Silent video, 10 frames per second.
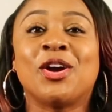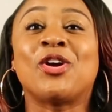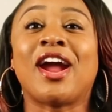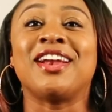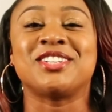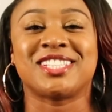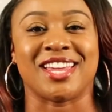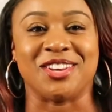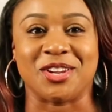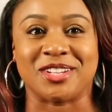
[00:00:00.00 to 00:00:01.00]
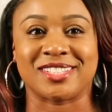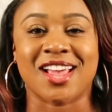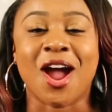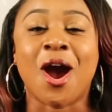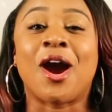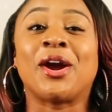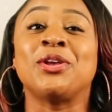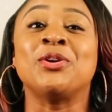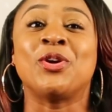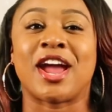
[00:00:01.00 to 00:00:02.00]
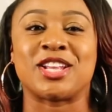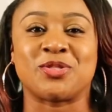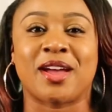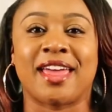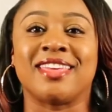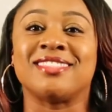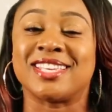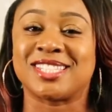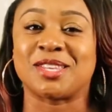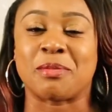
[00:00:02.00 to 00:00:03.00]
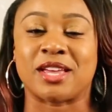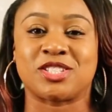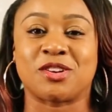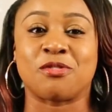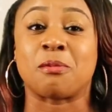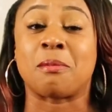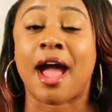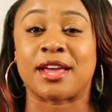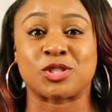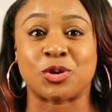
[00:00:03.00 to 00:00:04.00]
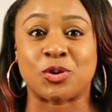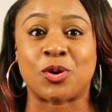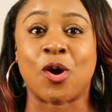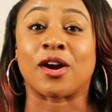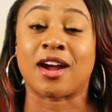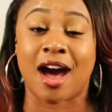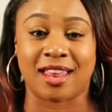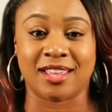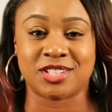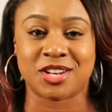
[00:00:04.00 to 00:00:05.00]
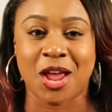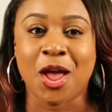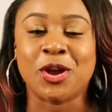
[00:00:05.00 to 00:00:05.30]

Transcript: Greater seniors, are you graduating this semester from high school or college?